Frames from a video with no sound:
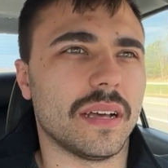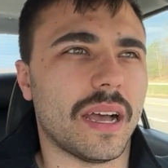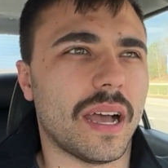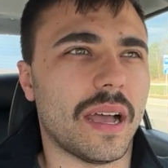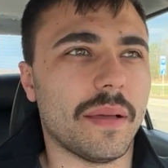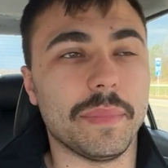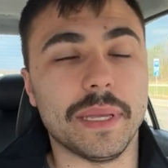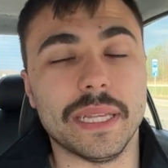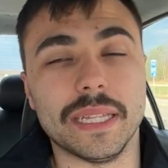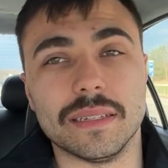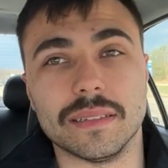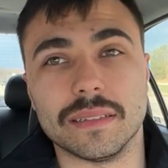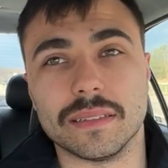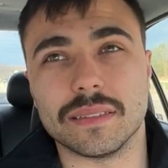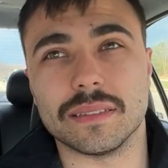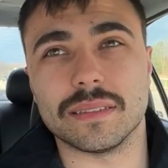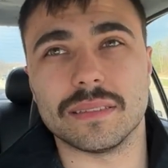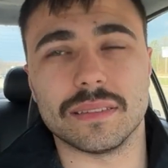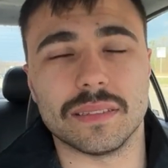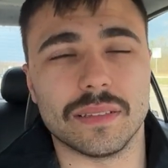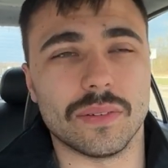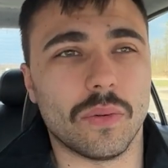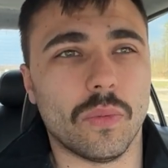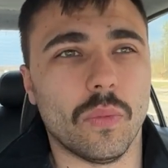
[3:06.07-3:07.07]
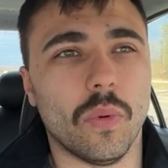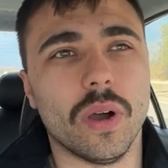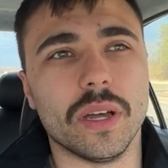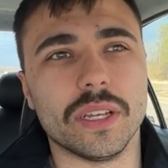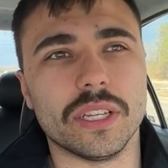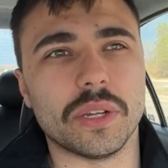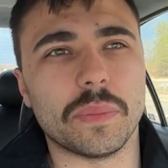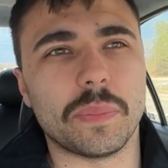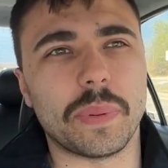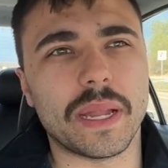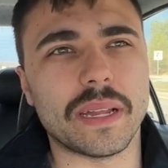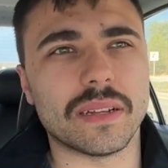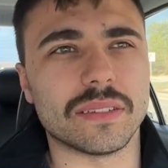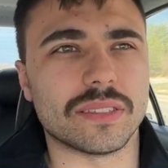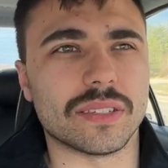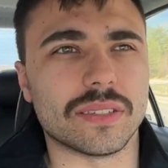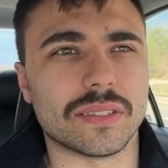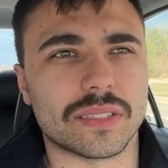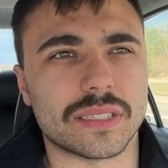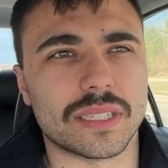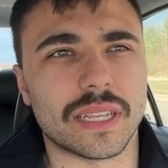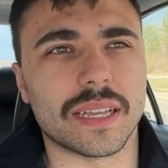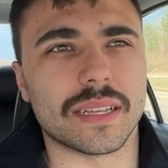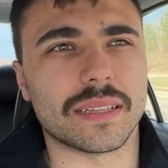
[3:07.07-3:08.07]
I mean, one, your parents
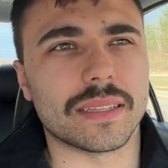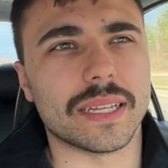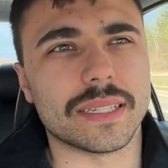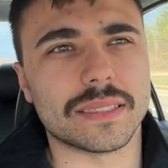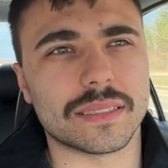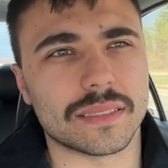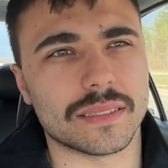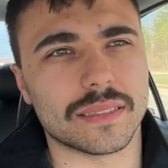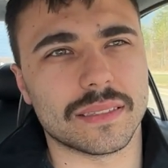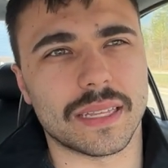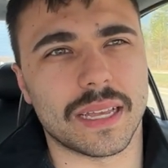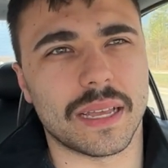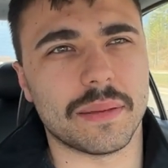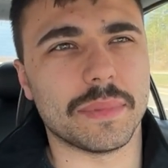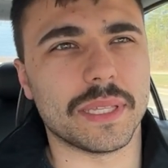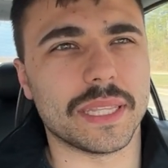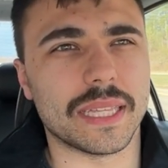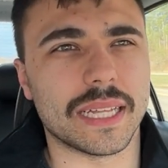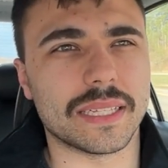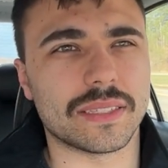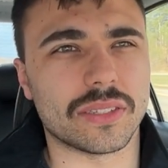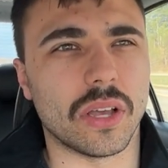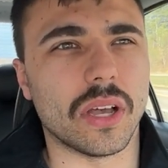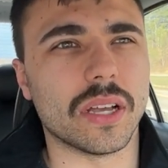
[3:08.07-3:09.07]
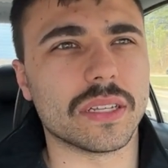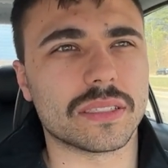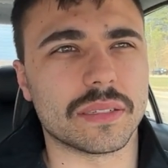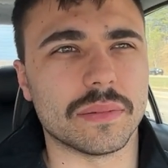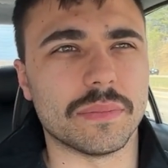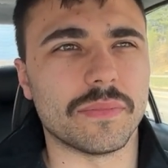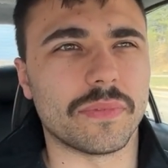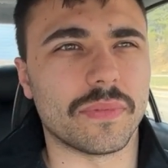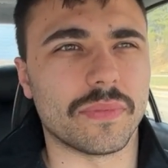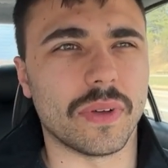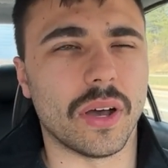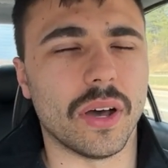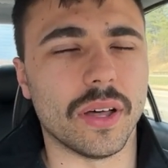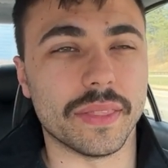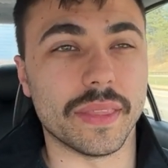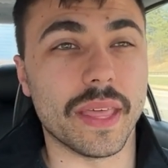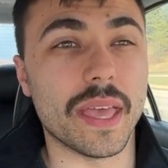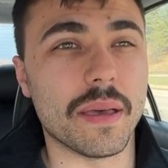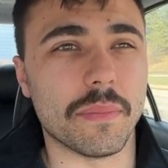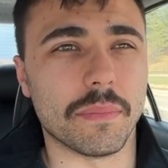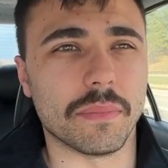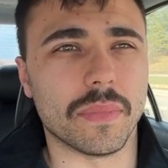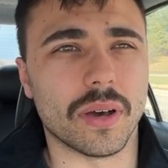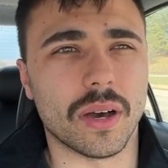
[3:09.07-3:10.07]
are sick. That's awesome on
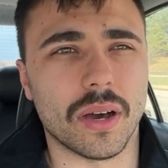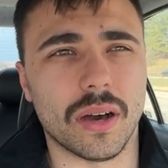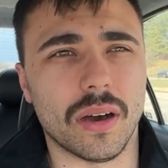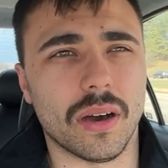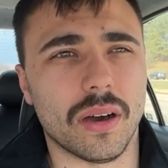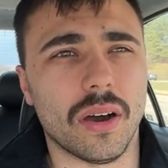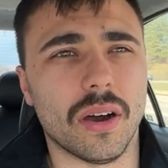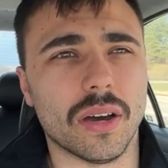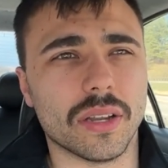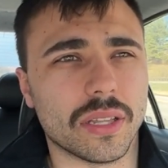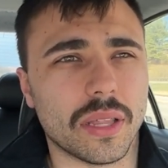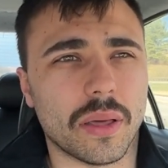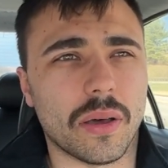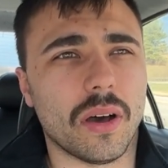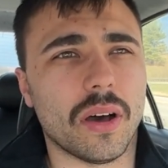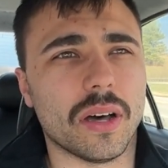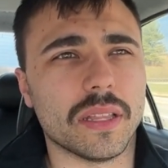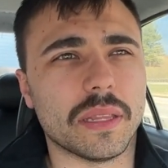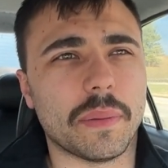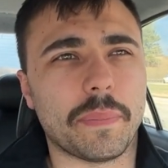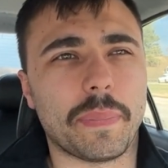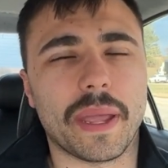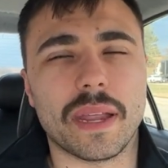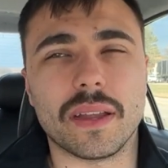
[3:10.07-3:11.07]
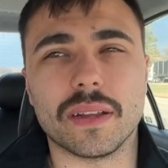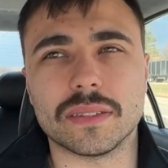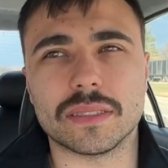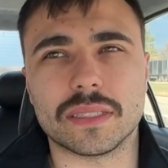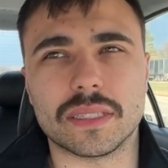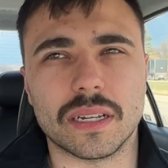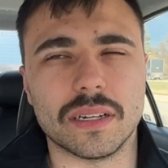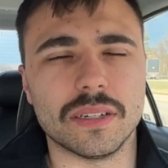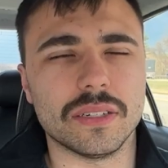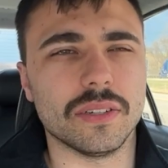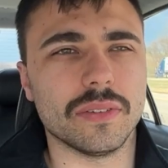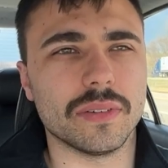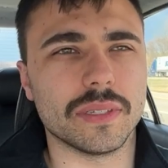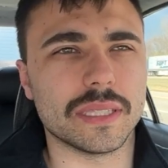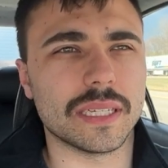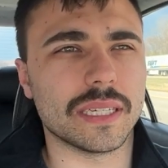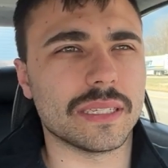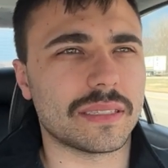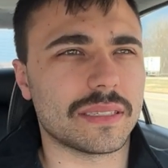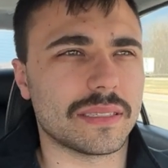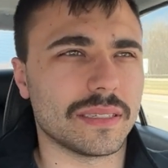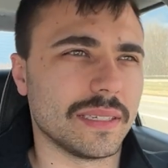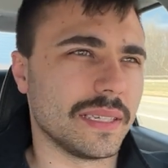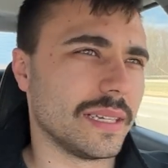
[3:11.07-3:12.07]
them. On the parents that are doing
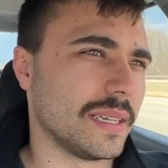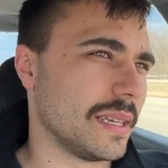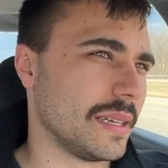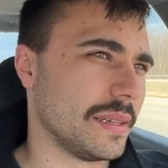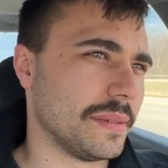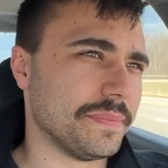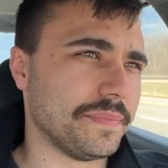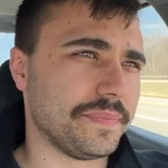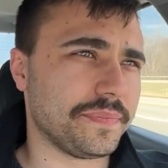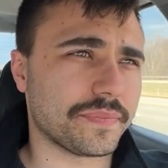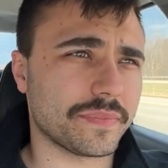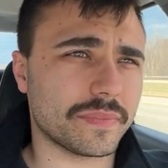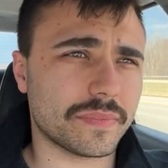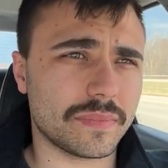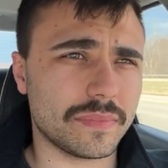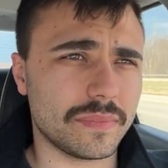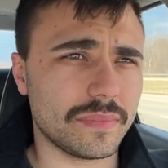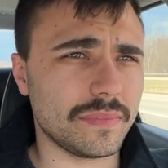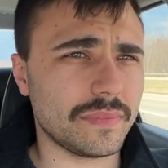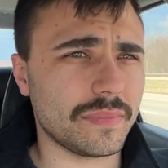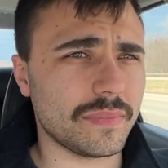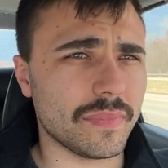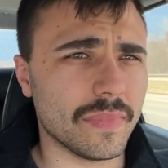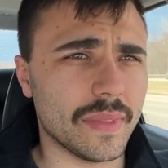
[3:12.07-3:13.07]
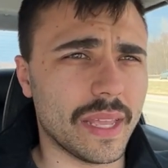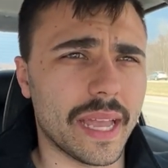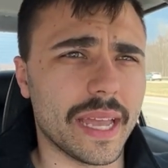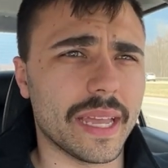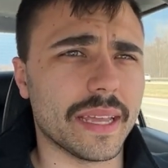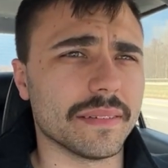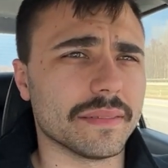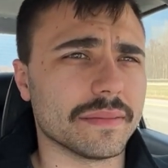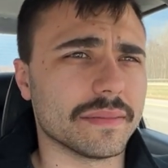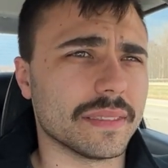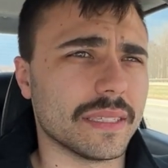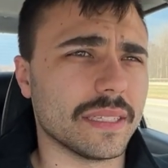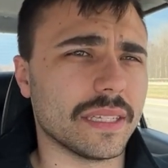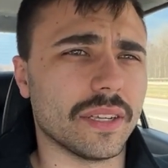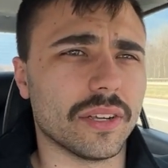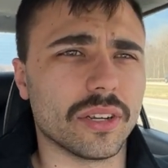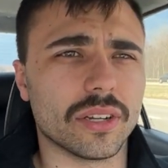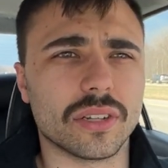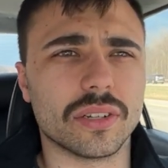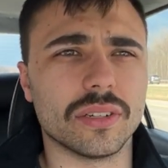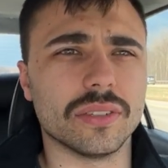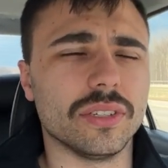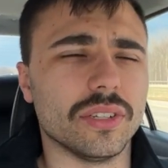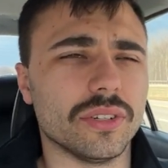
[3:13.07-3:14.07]
this, hey,
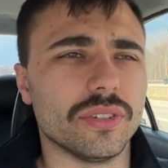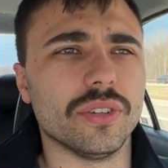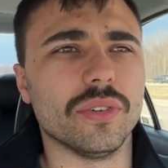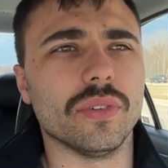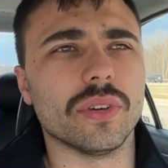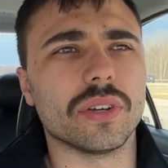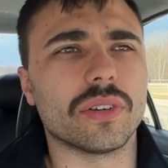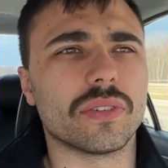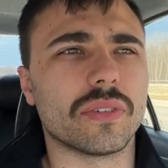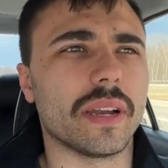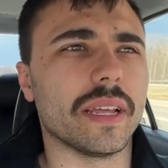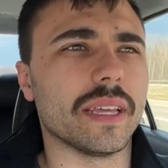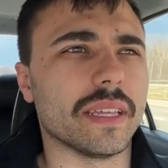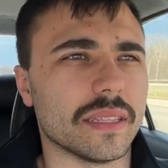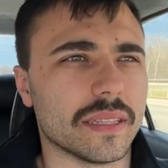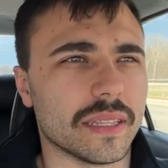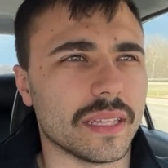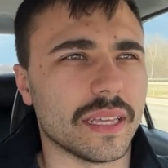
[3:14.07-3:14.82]
you're doing great.